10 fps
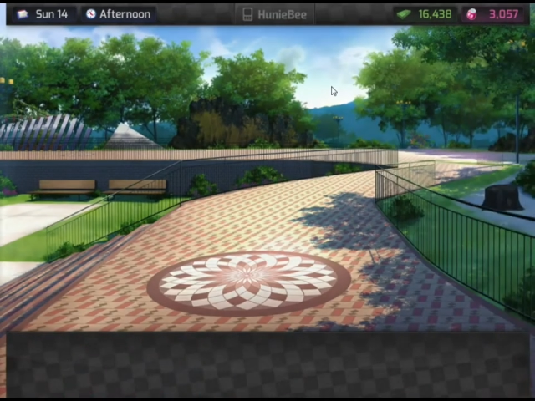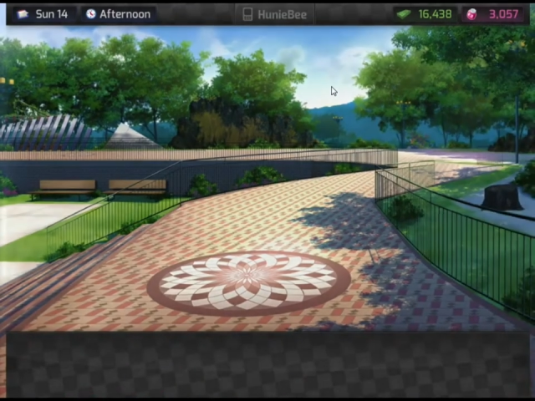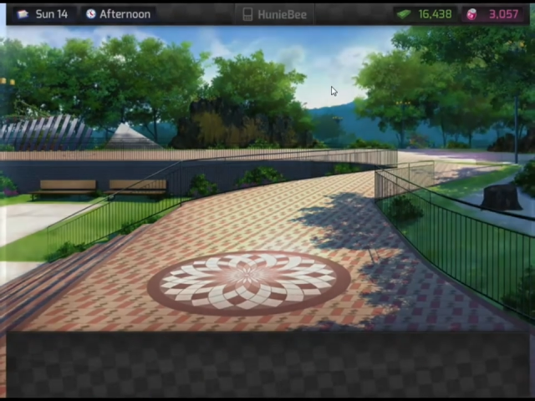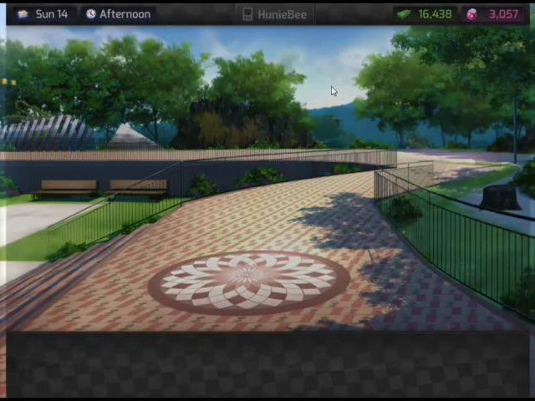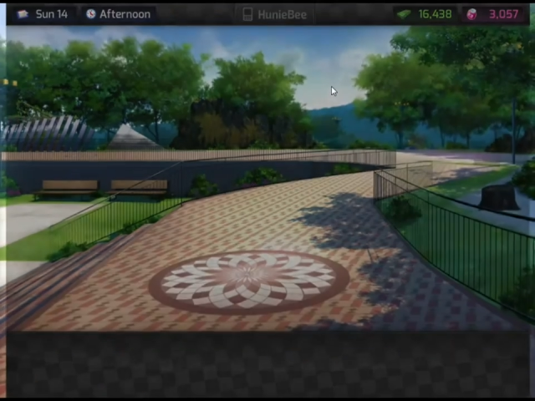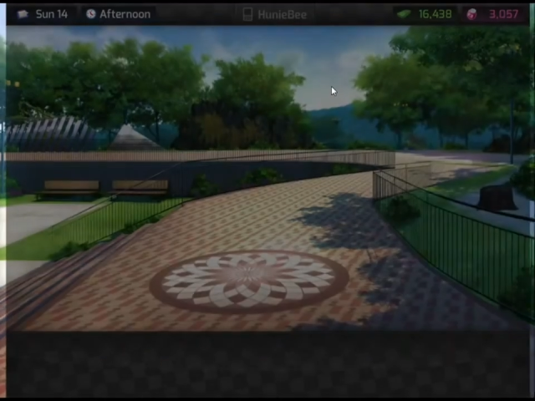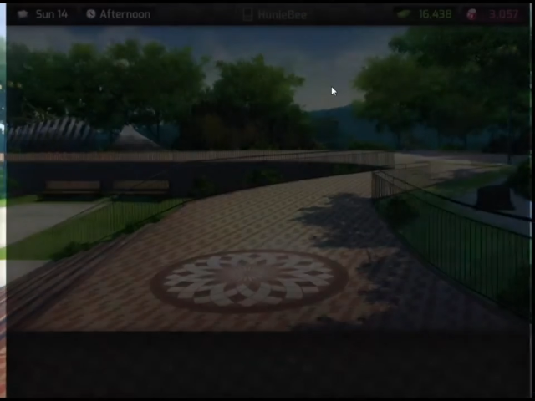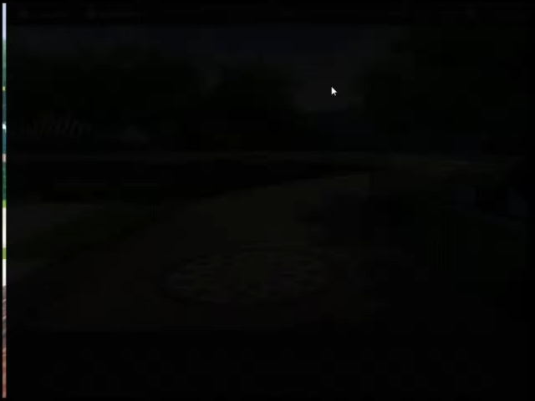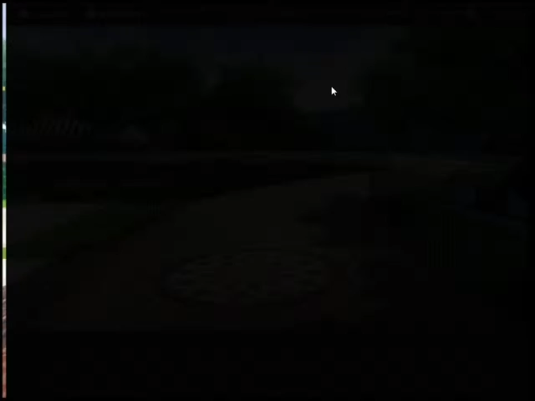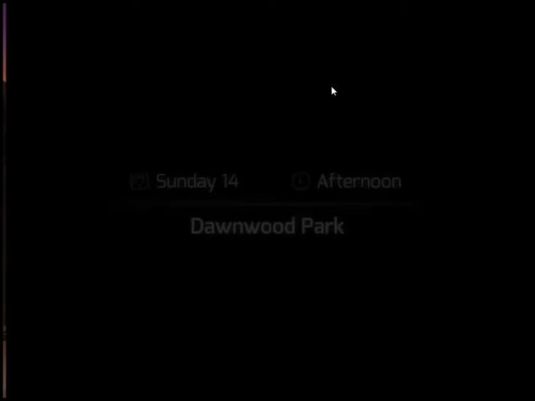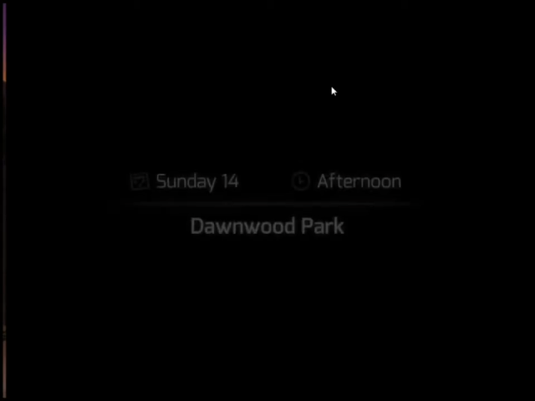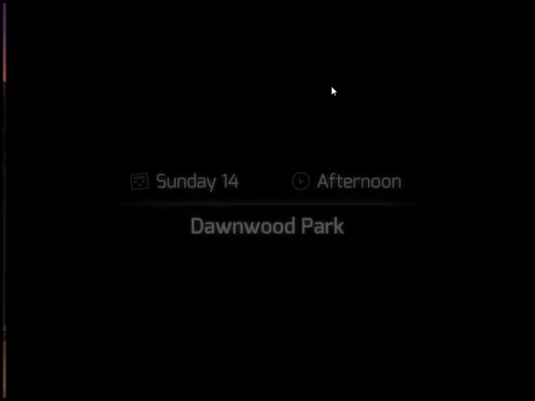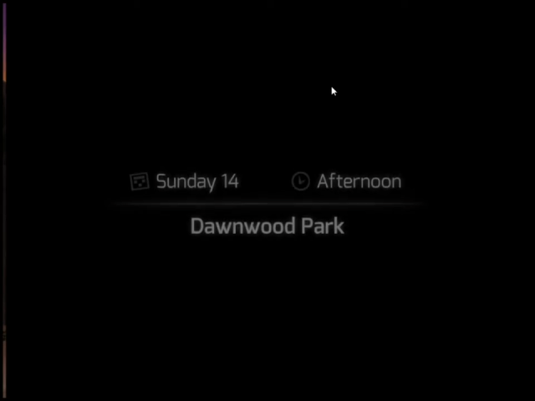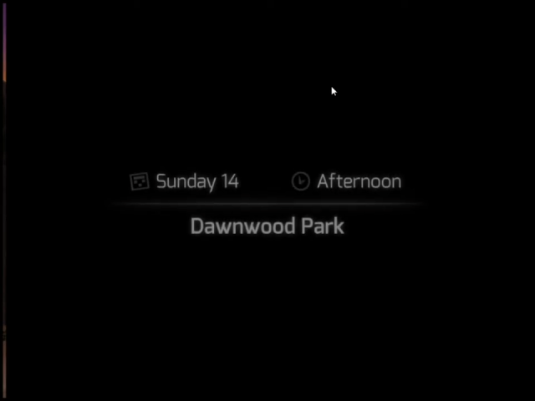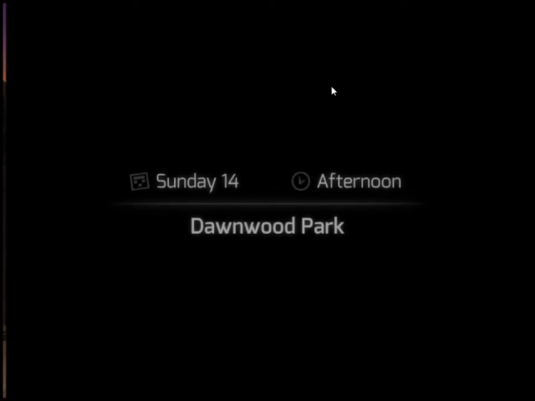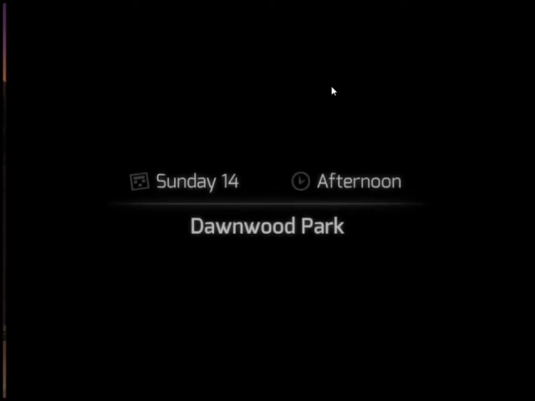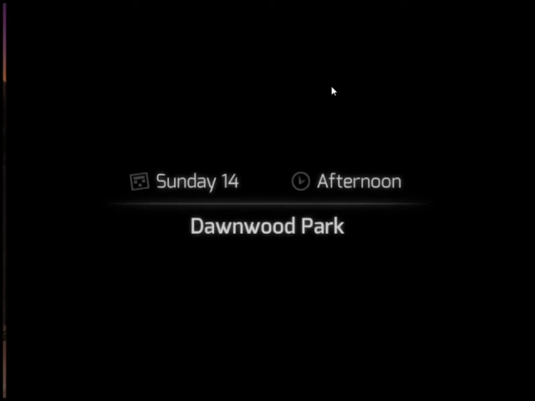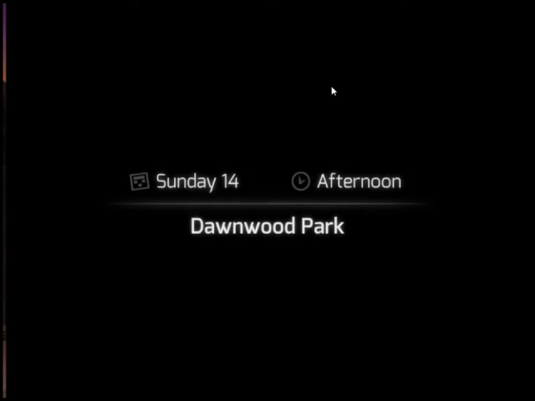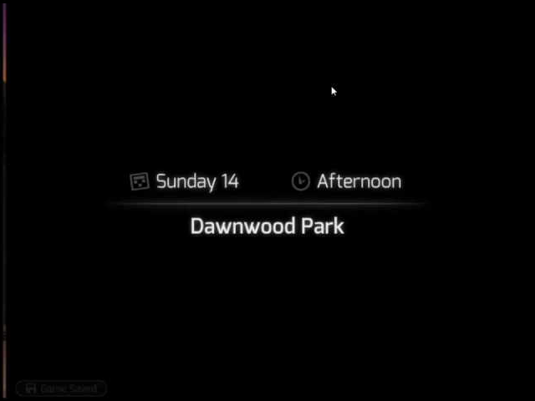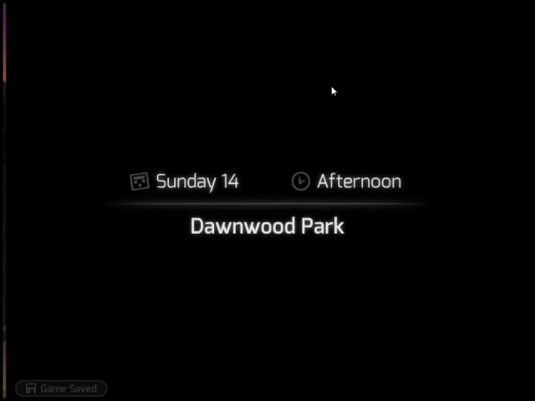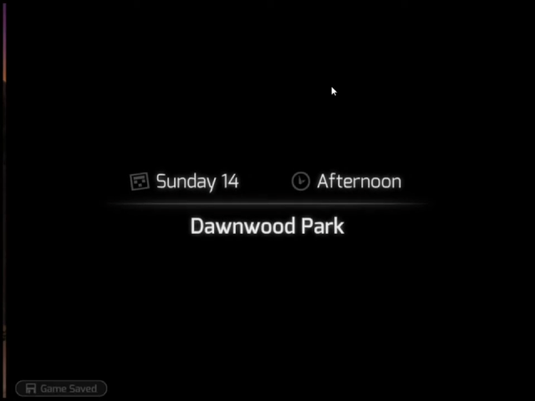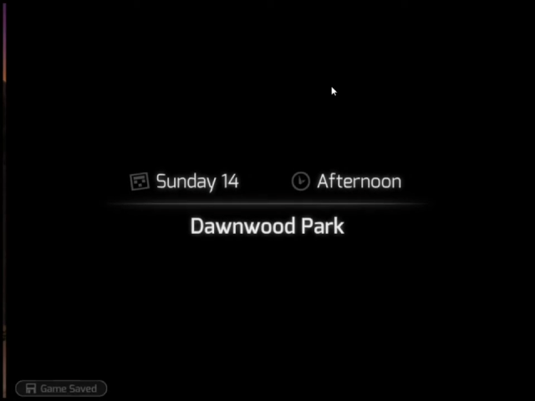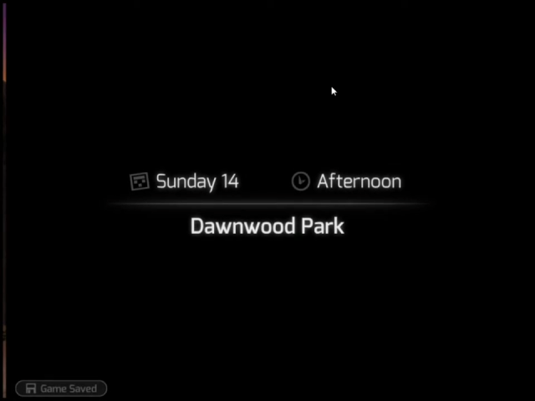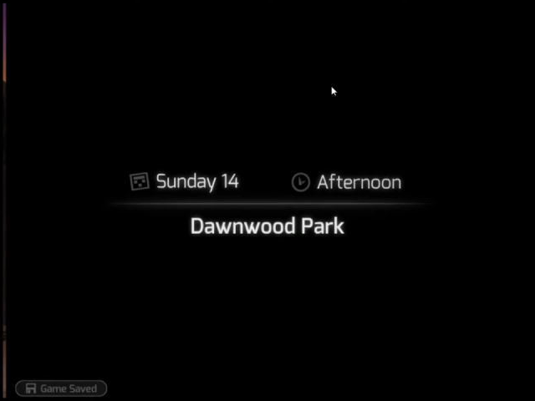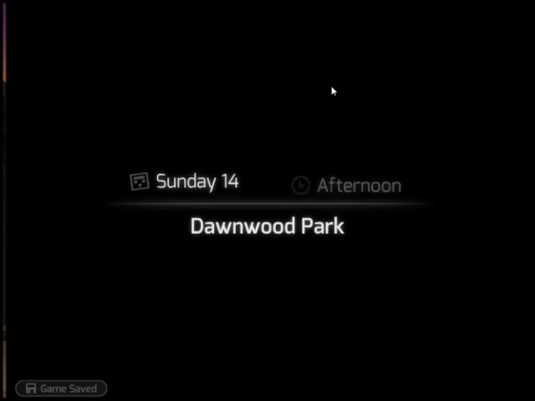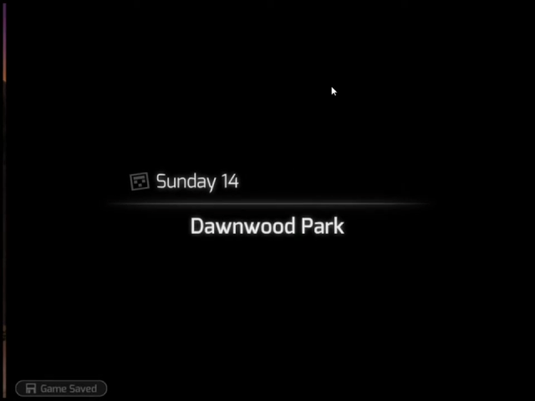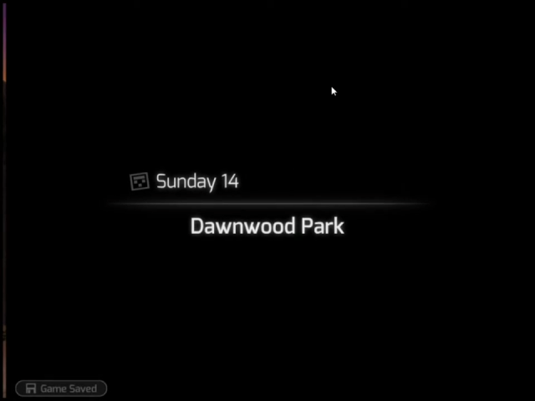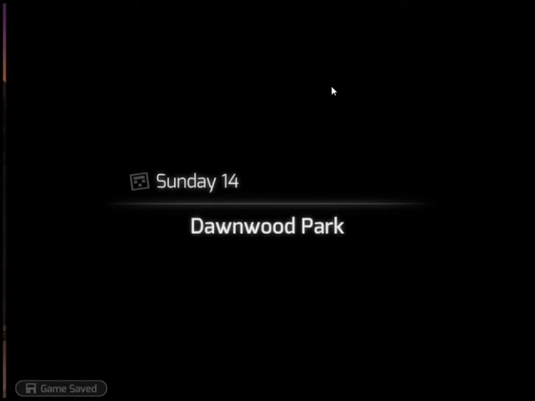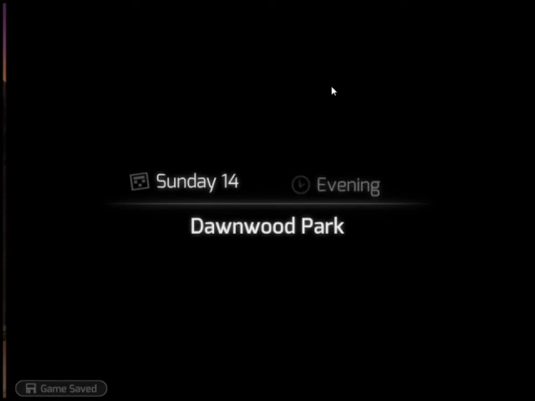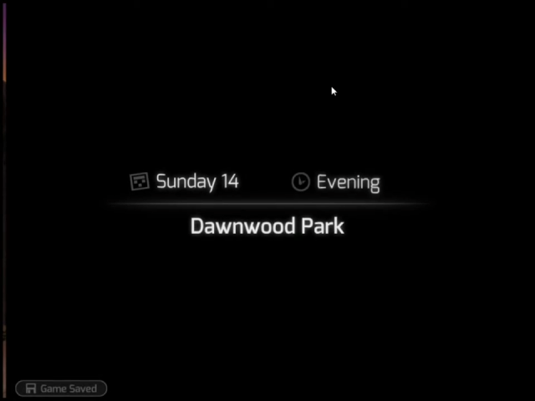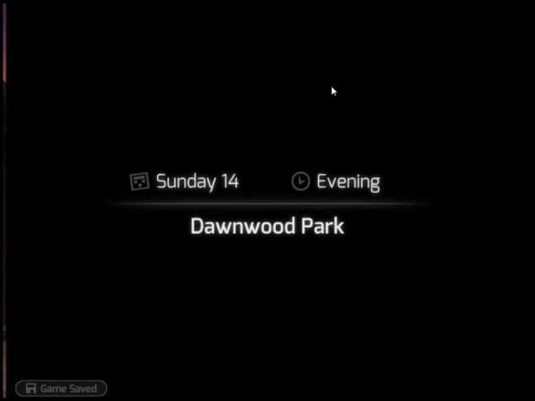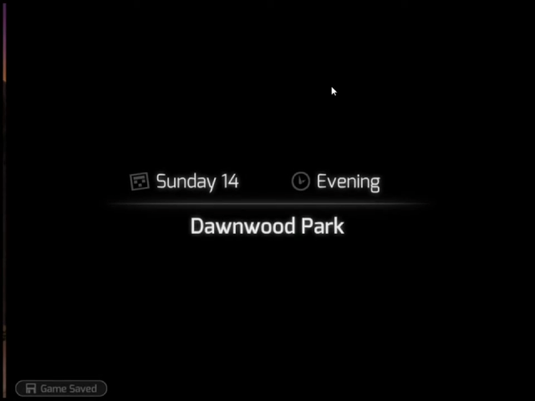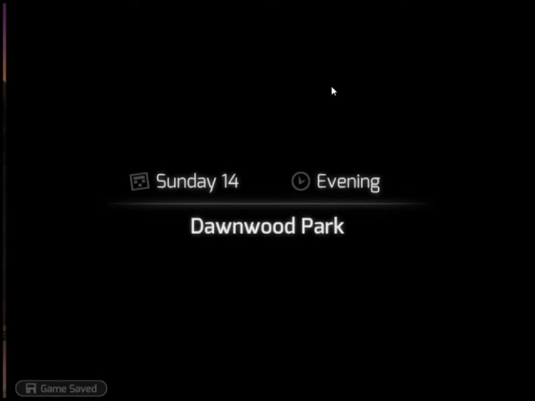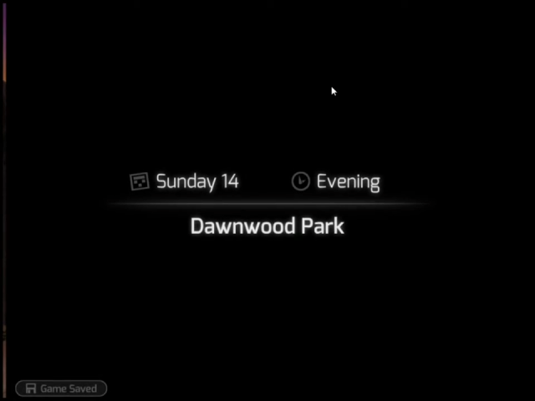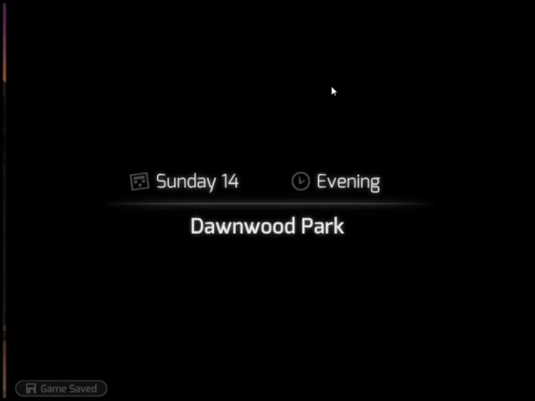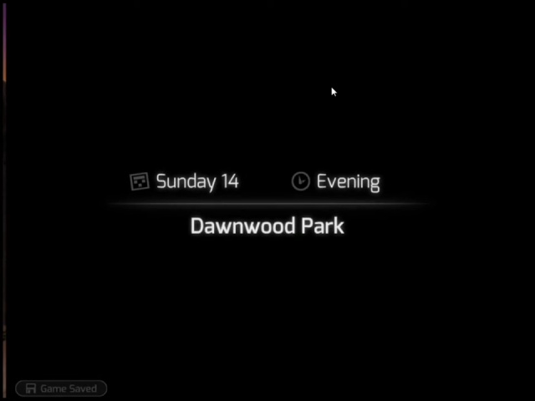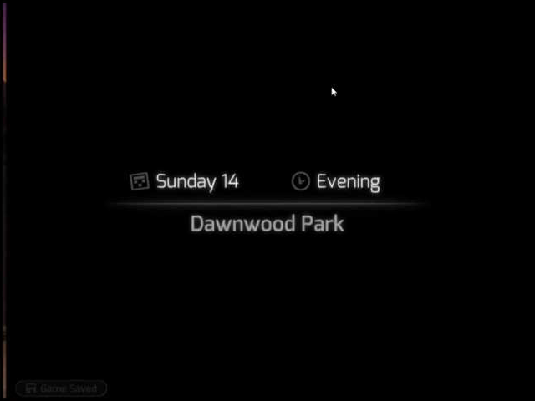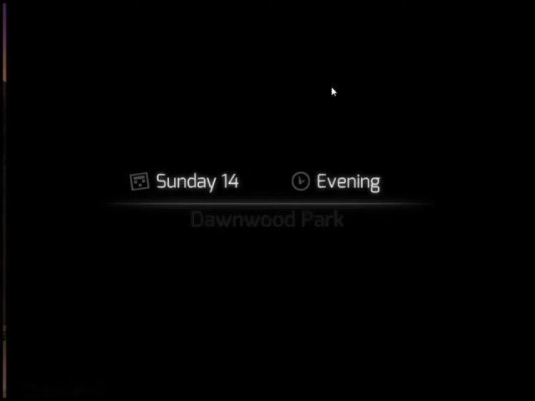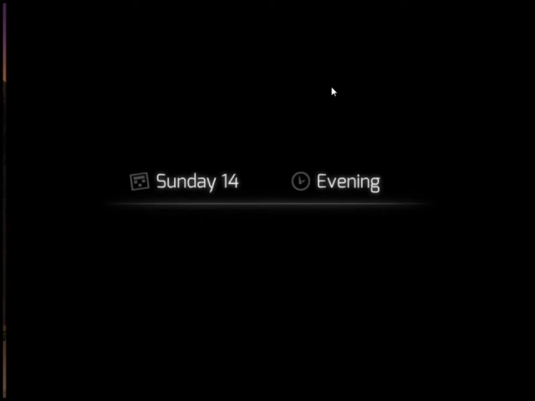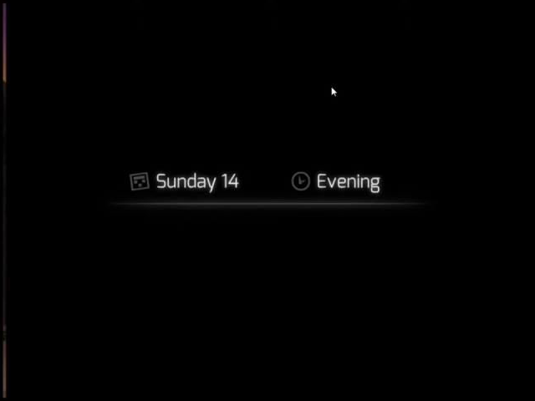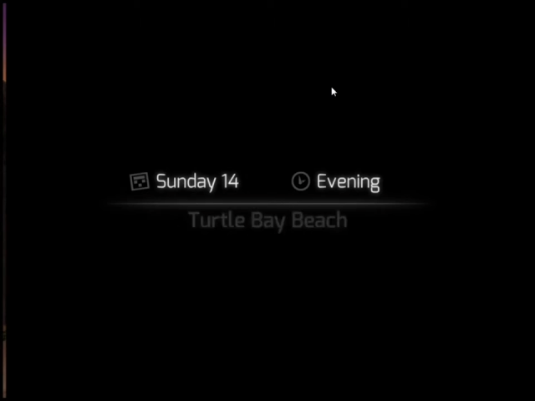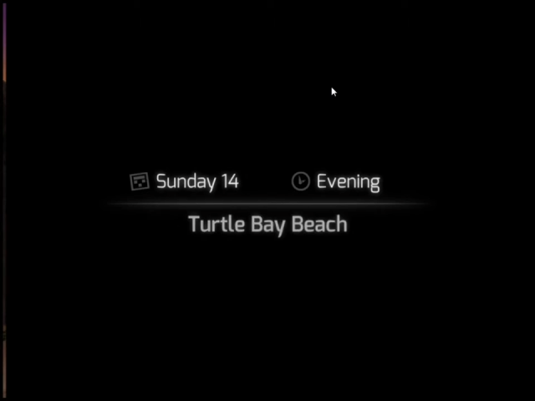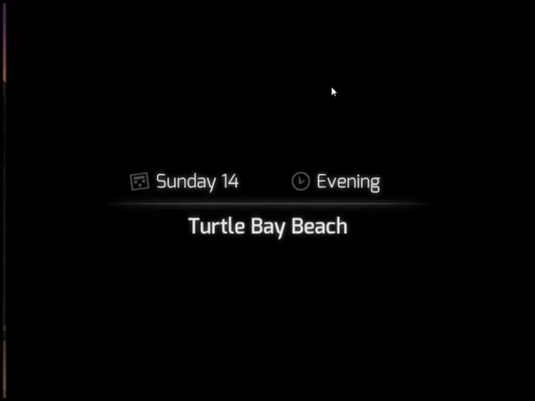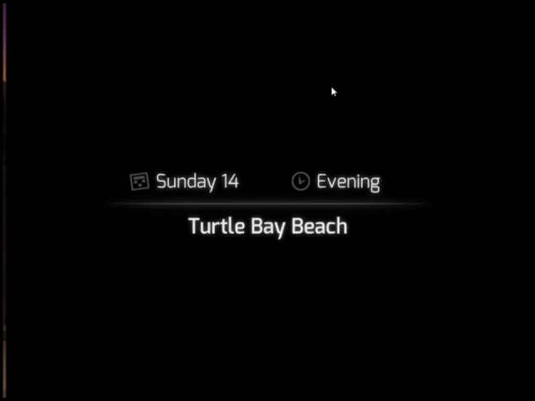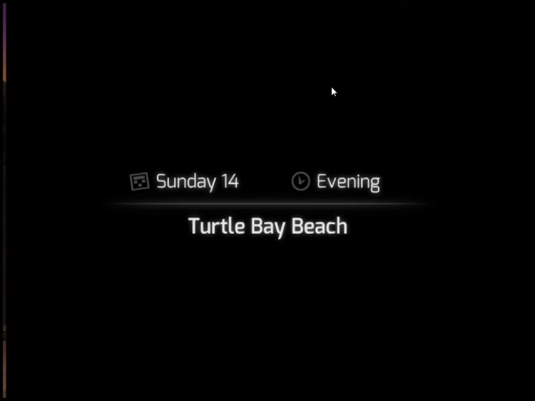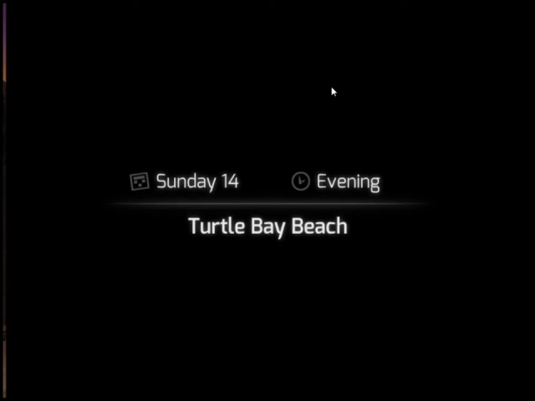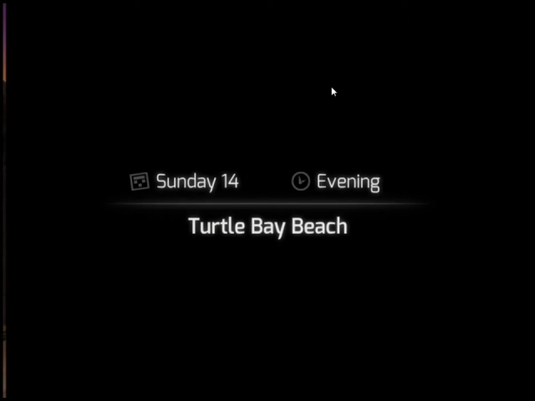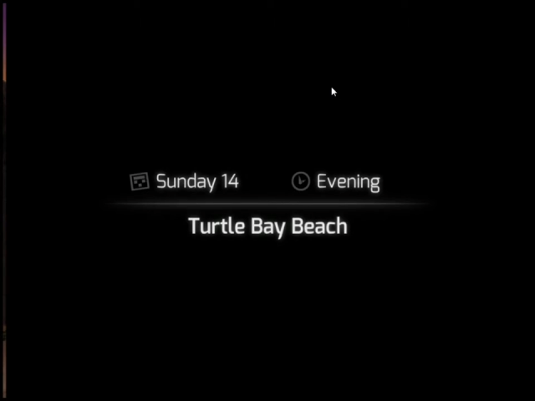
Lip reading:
No face is visible, so there are no lips to read.